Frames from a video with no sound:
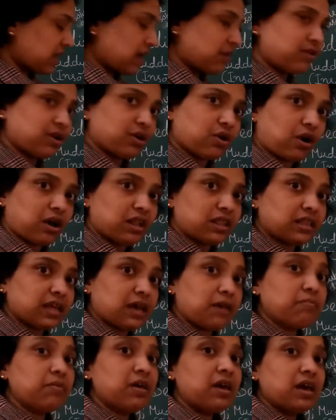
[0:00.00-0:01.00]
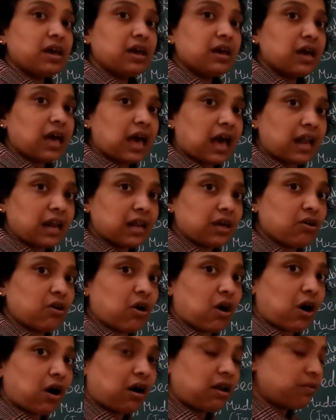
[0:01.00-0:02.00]
I will call them
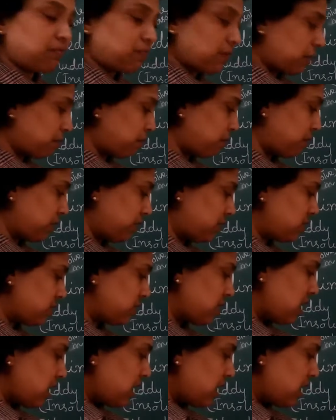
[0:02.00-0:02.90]
alcohol vapors,